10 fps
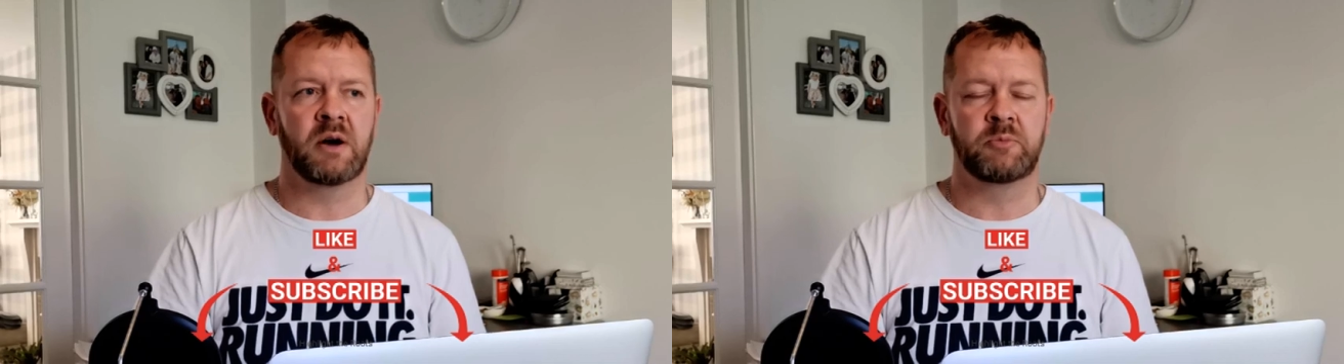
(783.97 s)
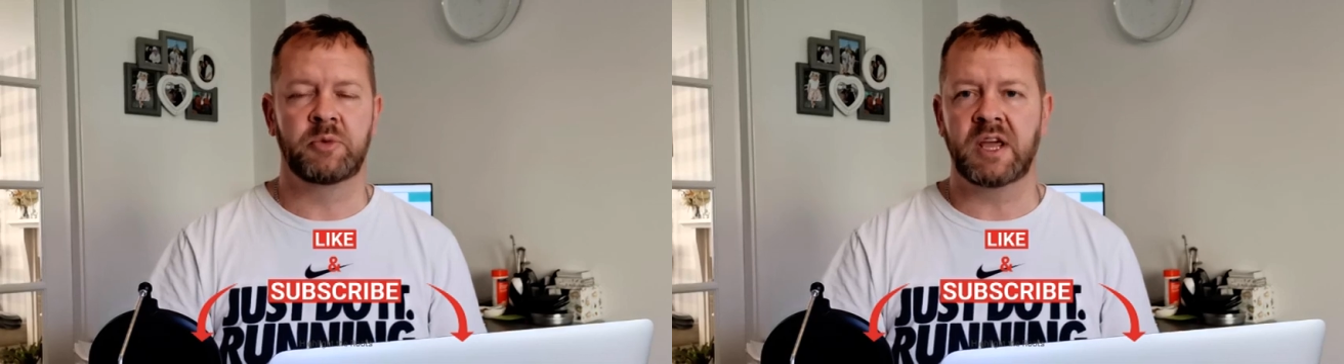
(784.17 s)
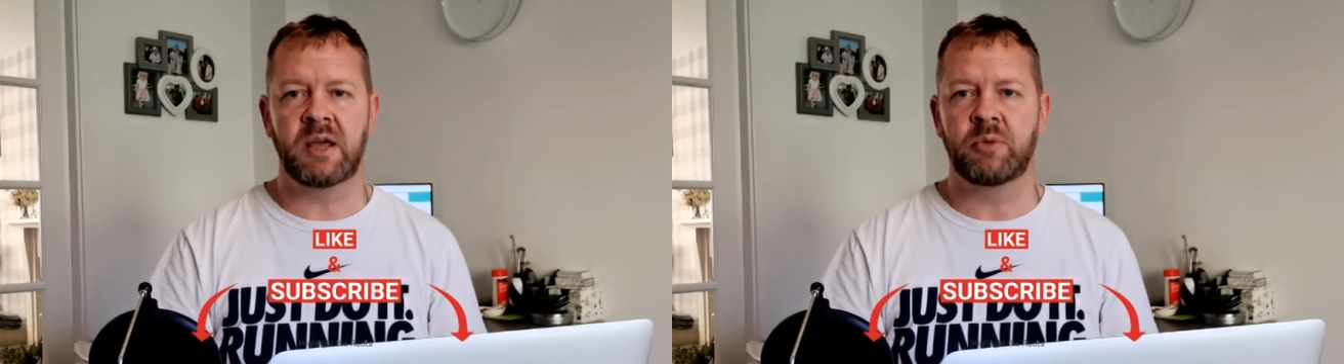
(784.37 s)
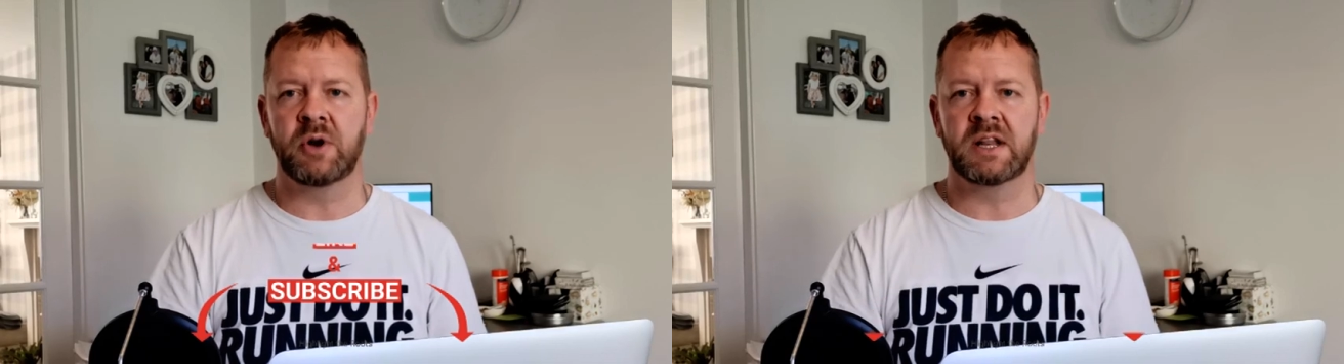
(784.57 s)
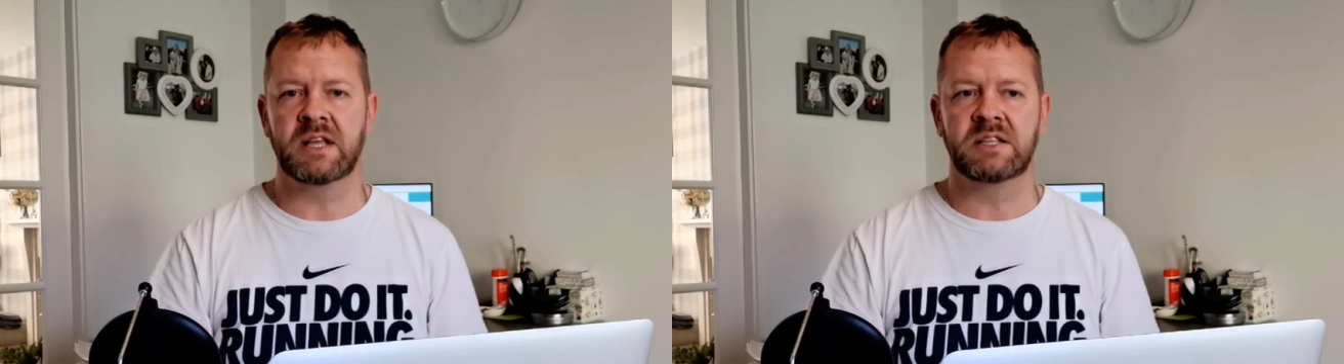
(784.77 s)
I'll keep
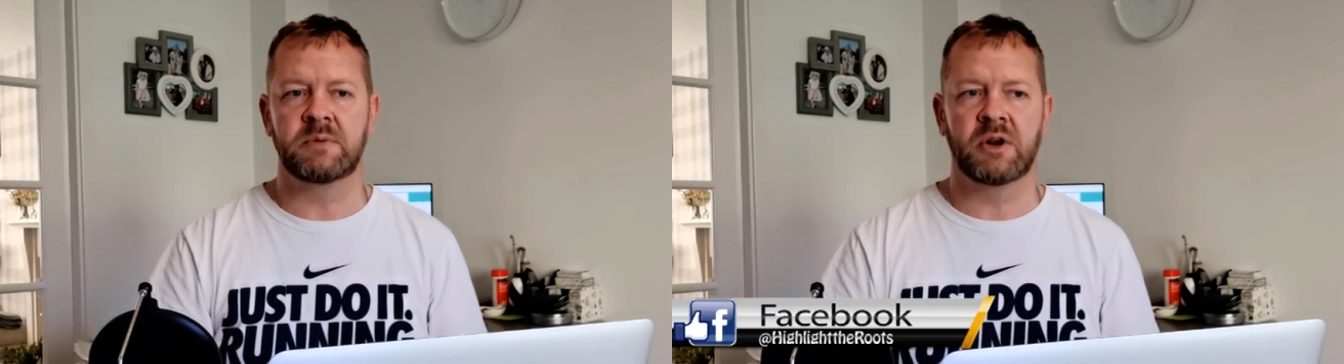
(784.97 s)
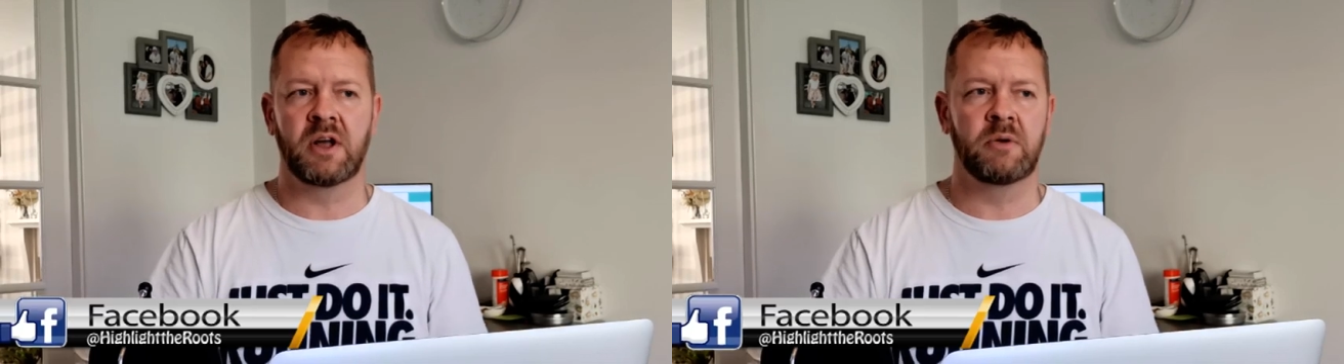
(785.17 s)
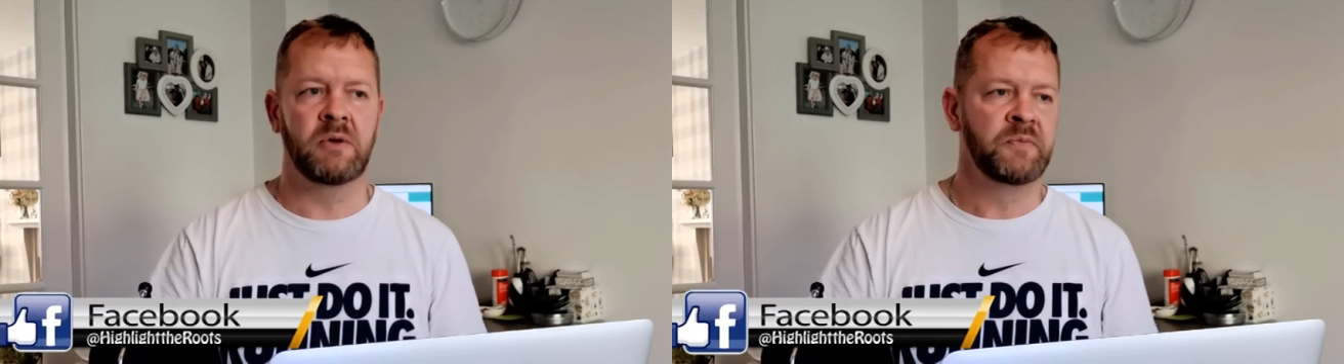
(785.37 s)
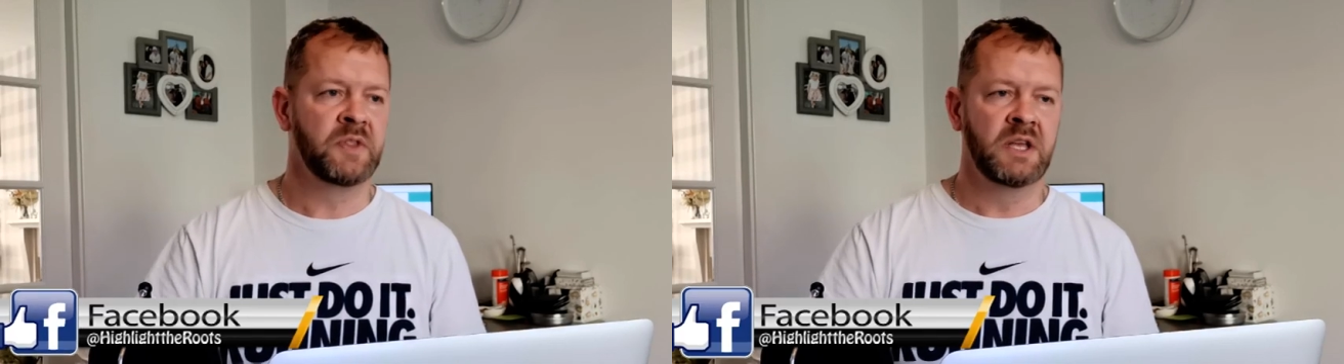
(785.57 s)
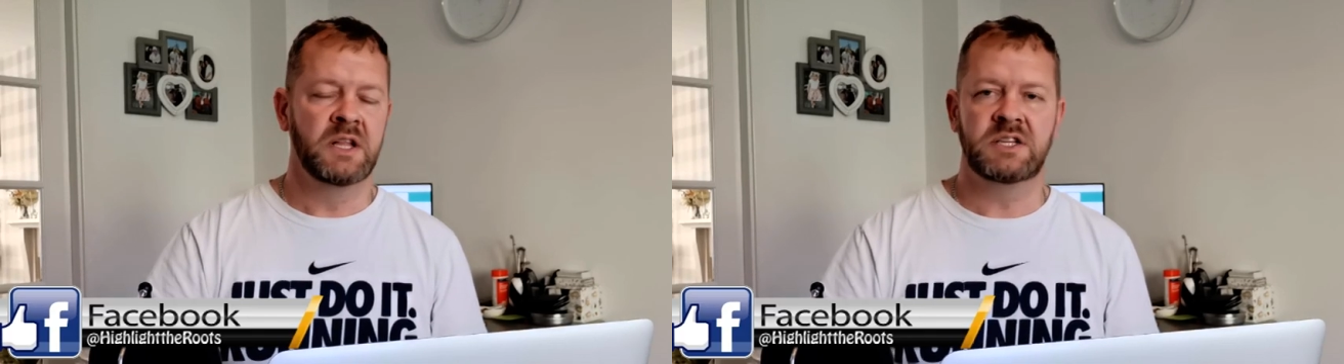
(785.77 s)
putting links in below.
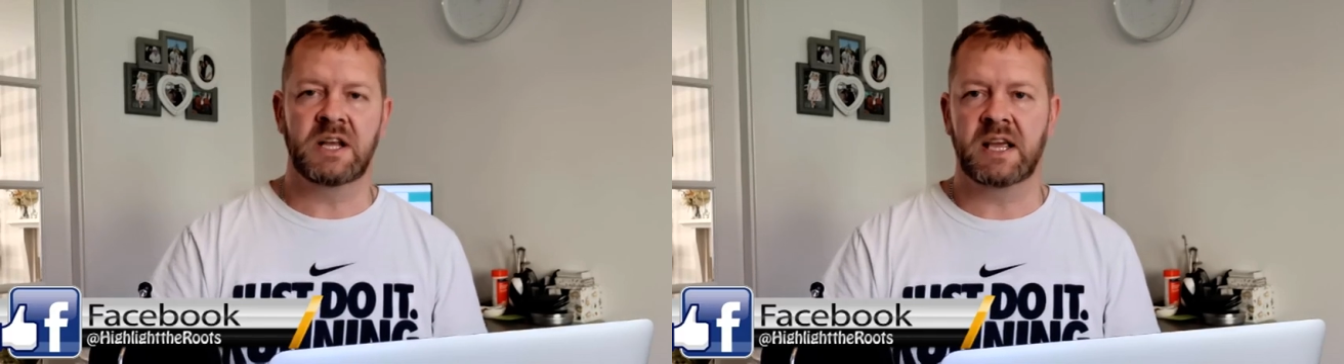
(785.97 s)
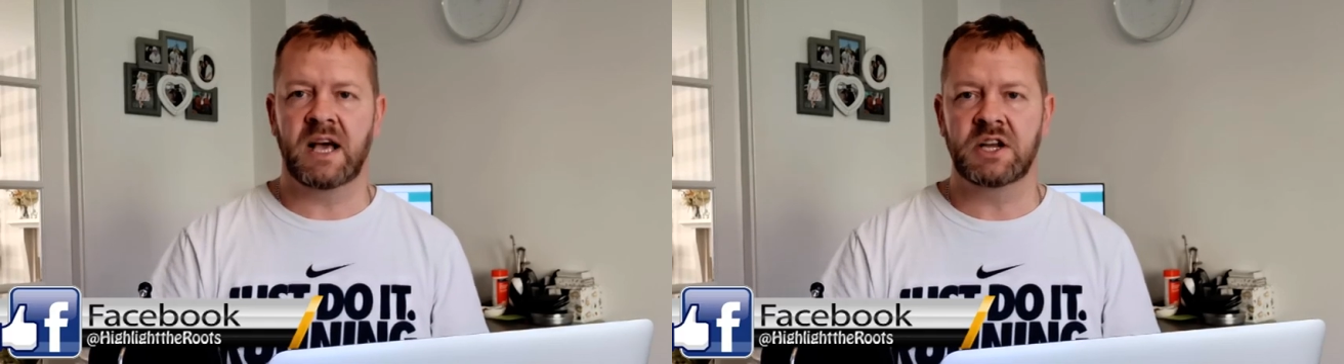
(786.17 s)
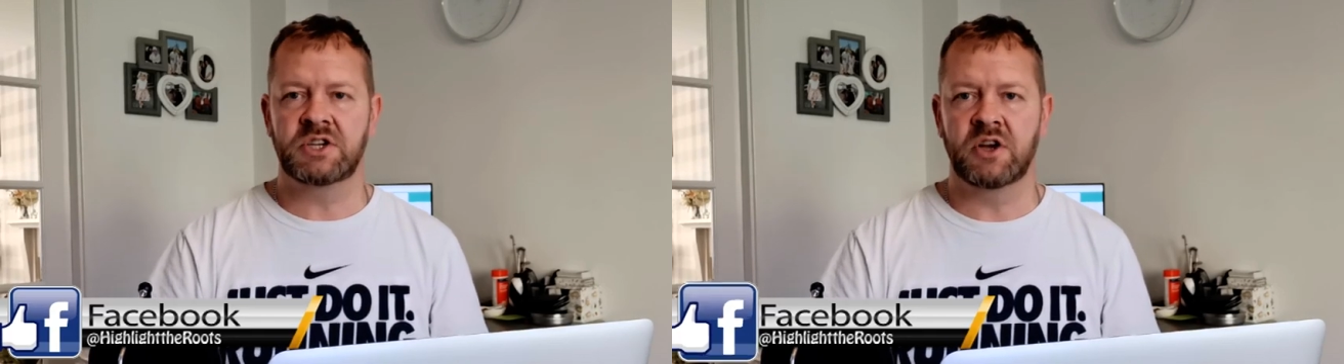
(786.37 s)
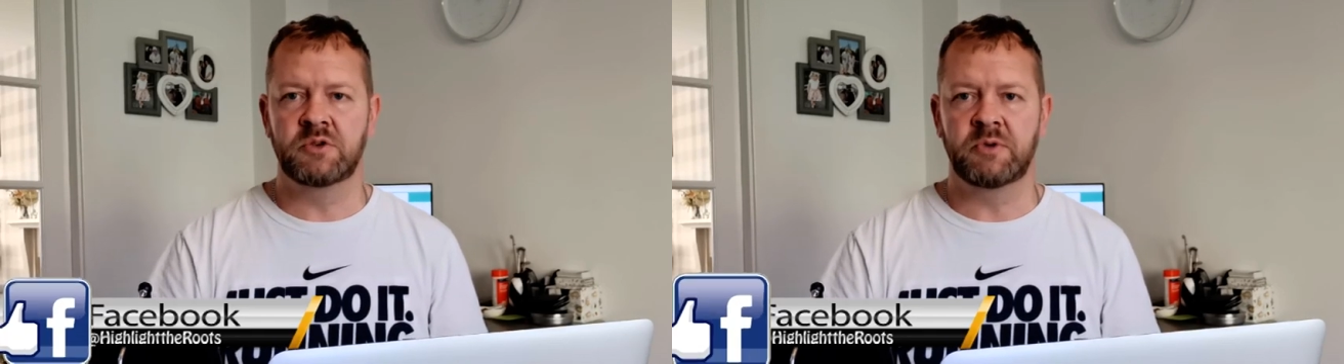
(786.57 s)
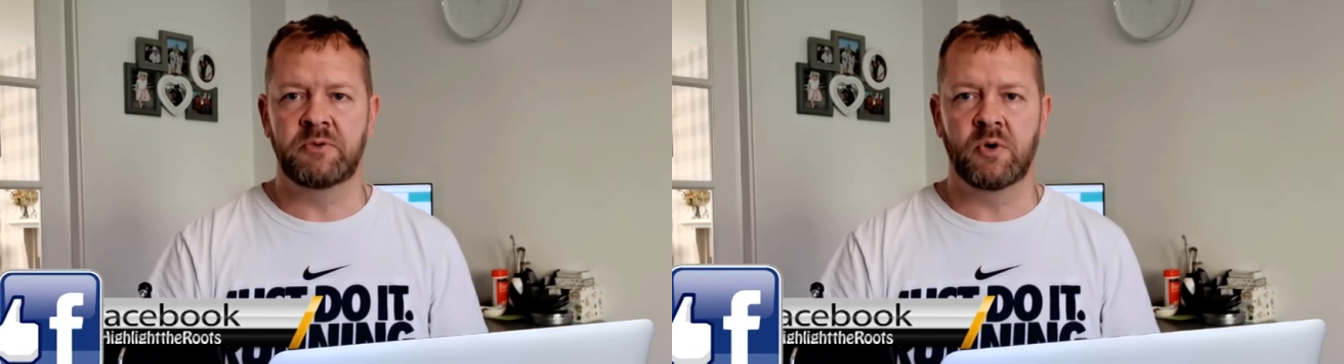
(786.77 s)
Check out our
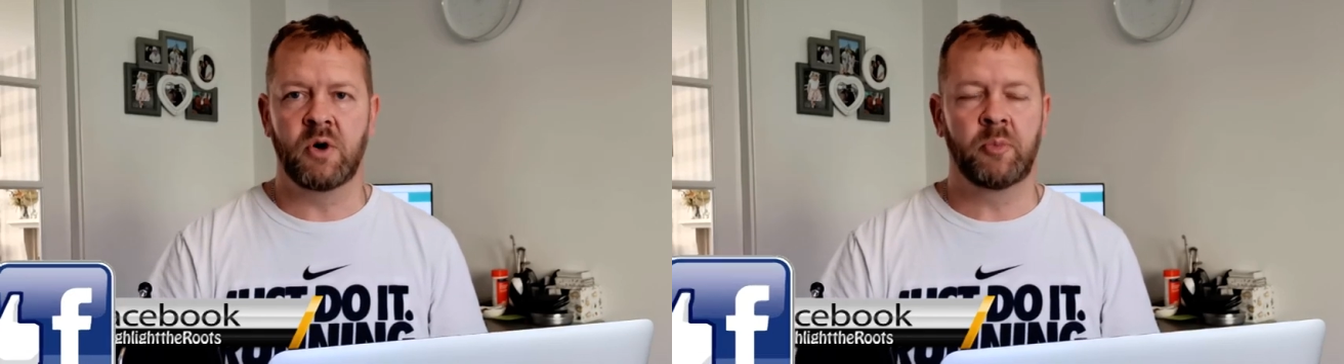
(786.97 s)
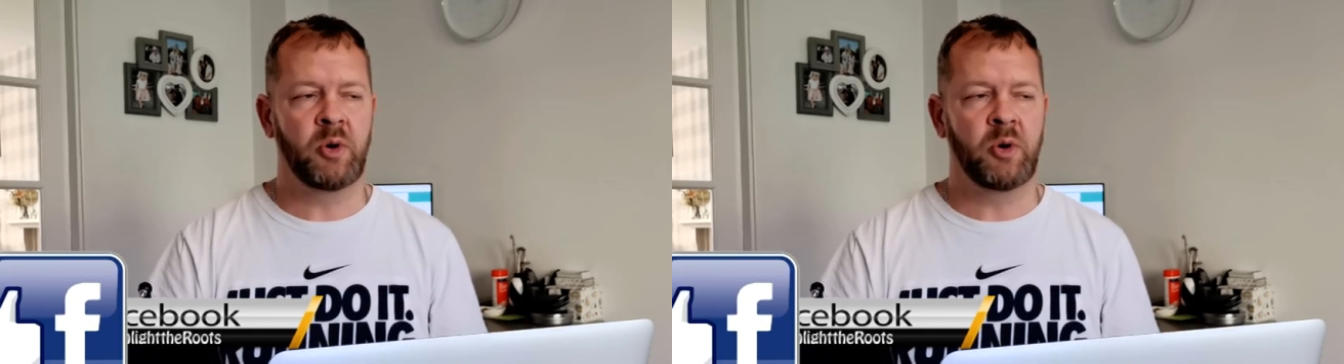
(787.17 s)
shows before.